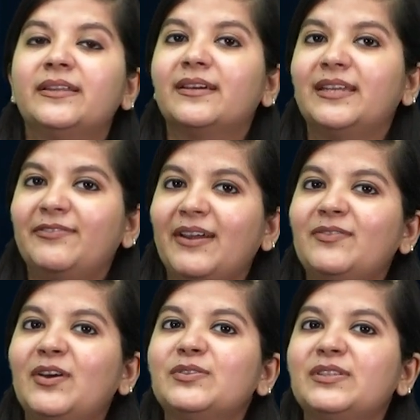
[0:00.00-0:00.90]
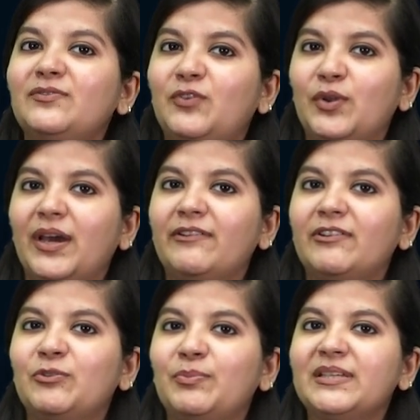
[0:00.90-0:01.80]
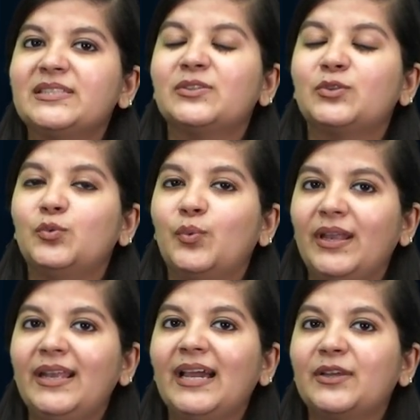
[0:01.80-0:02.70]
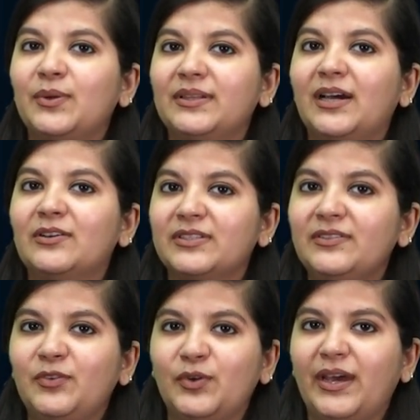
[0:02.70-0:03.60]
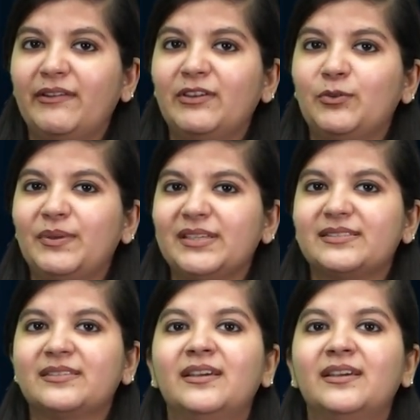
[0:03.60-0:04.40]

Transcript: thirty-five thousand four hundred rupees to one lakh twelve thousand four hundred rupees.